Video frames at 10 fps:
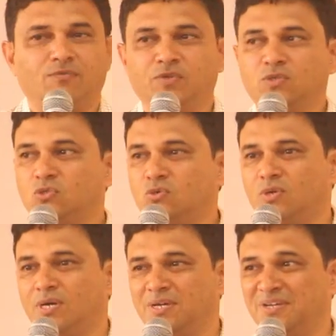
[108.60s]
we used
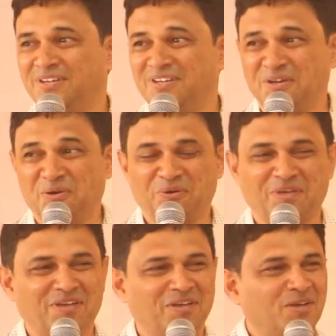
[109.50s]
to,
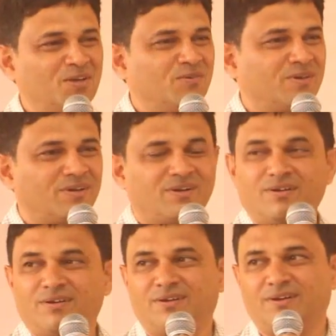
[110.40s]
okay,
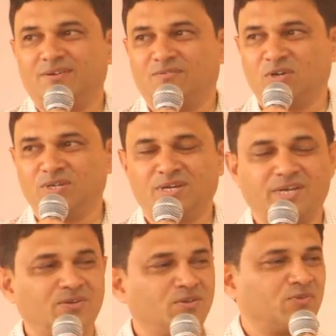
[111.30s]
Vernon,
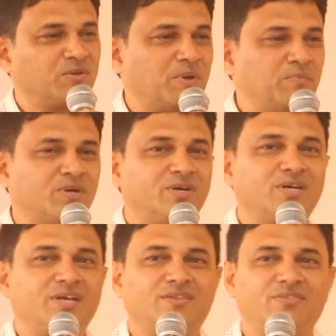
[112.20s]
I don't know if you remember
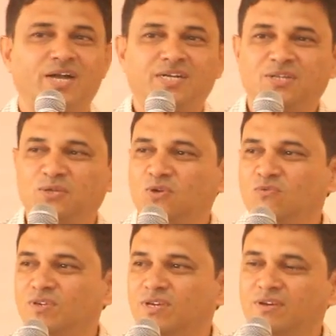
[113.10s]
that, you know,
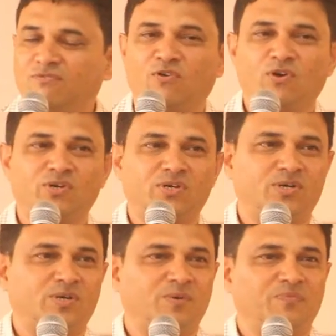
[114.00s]
we, for
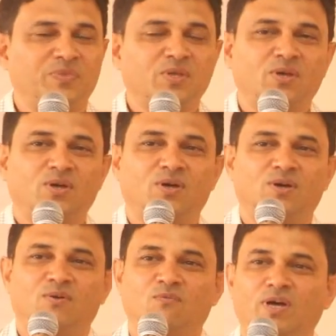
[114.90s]
the
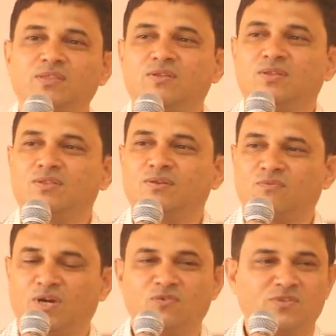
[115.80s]

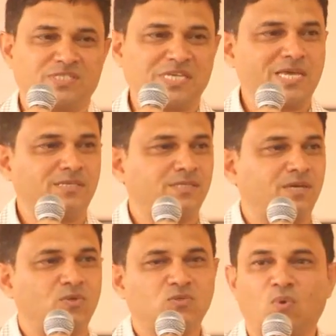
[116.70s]
one of the sayings,
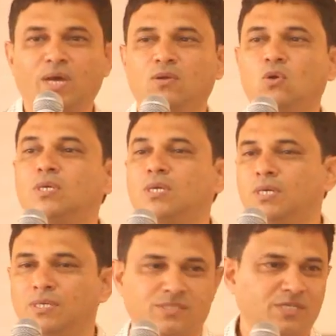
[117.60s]
there was one good
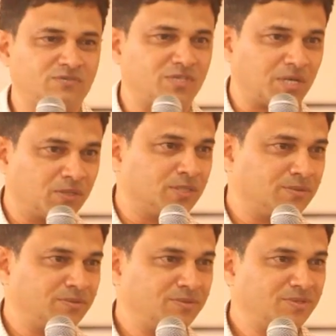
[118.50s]
turn deserves another.
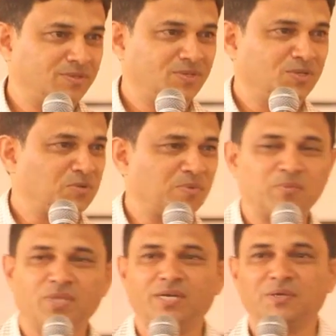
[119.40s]
You
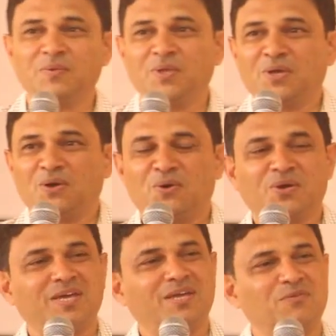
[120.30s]
remember that?
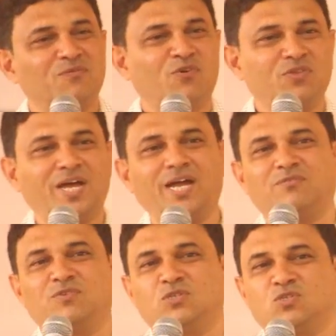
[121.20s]
Okay, and for
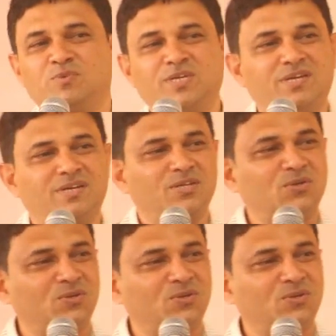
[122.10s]
that, we used to be, you